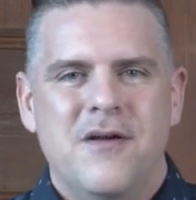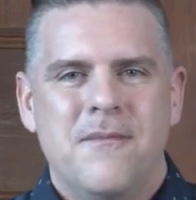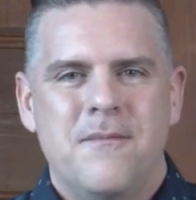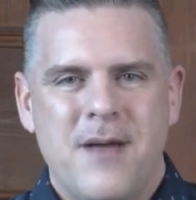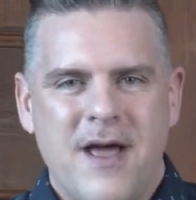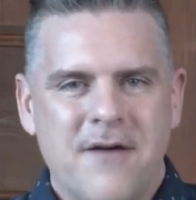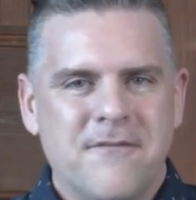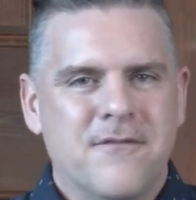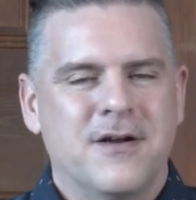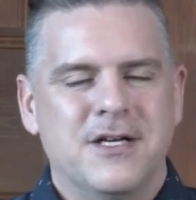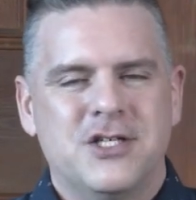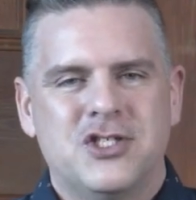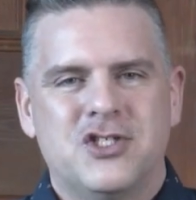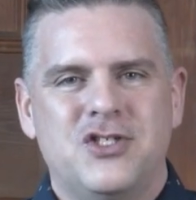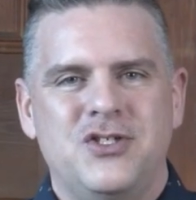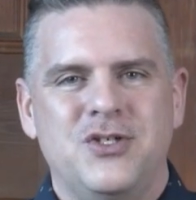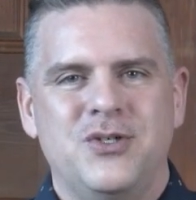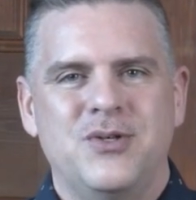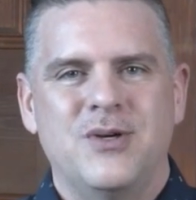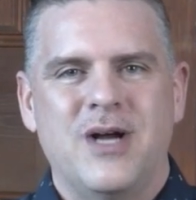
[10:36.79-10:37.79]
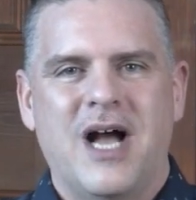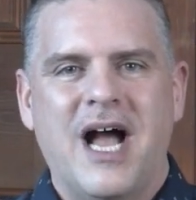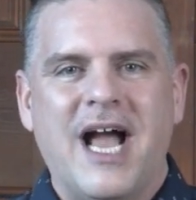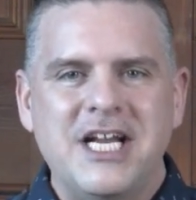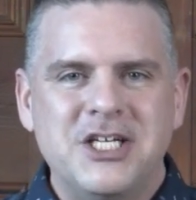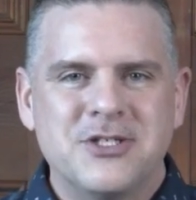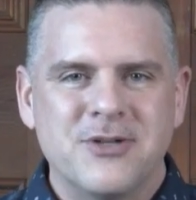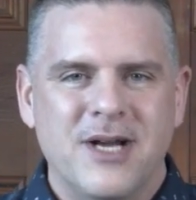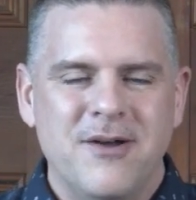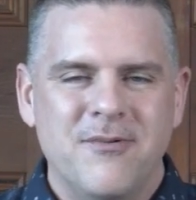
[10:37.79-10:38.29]
beverage to
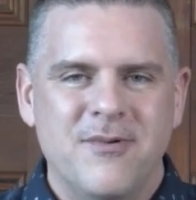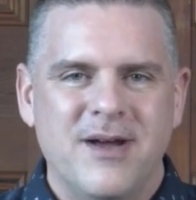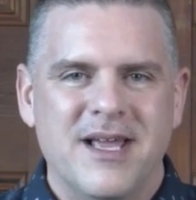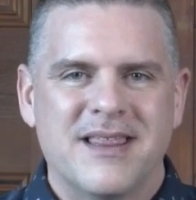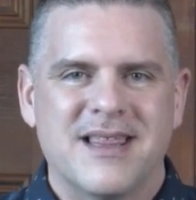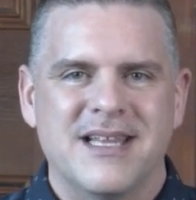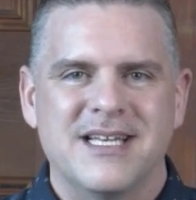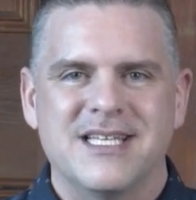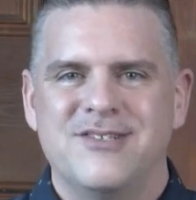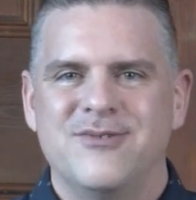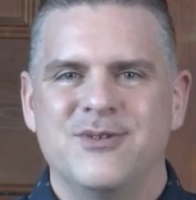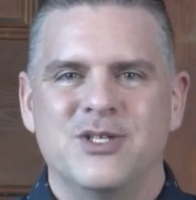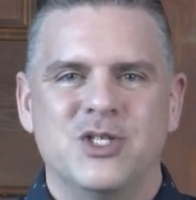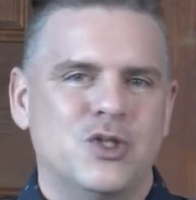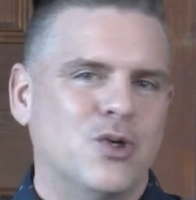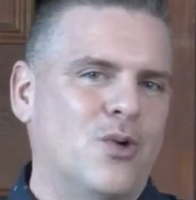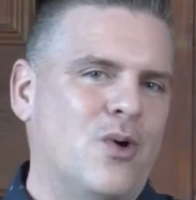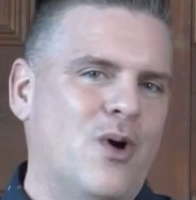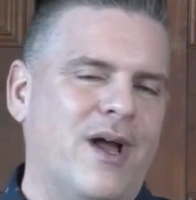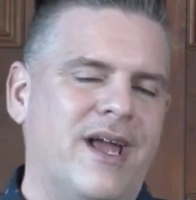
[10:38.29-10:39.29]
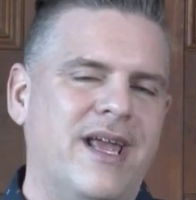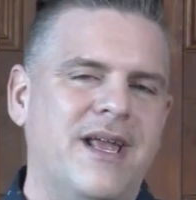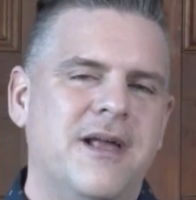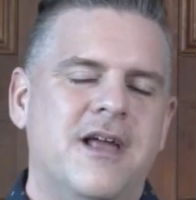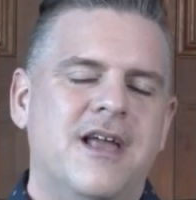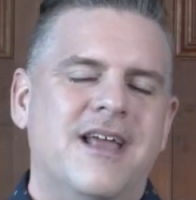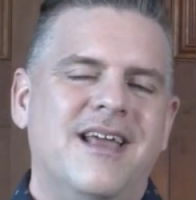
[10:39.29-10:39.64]
hydrate with and to enjoy,